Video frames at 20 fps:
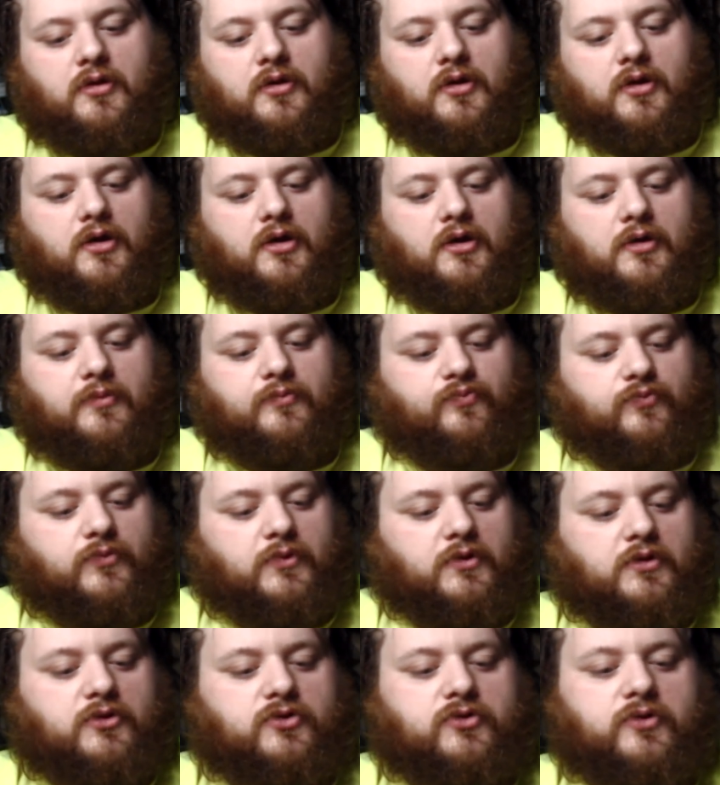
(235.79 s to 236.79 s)

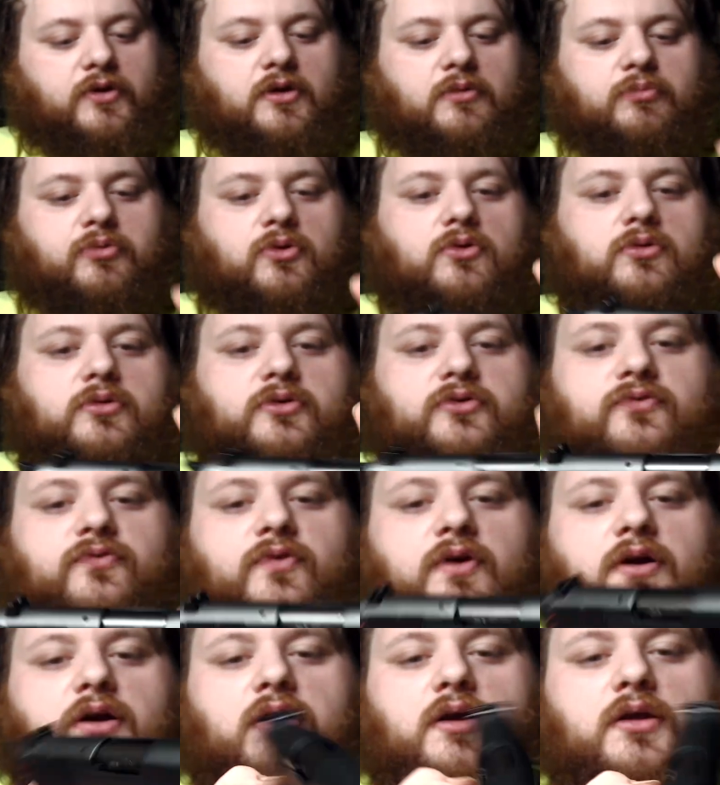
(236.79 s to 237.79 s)
The trigger pull is
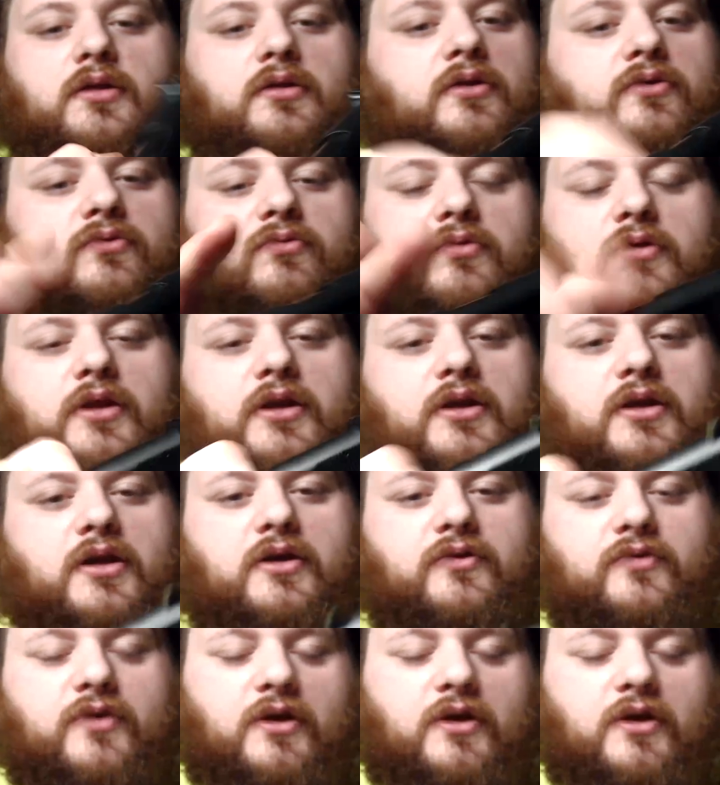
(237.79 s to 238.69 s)
really nice.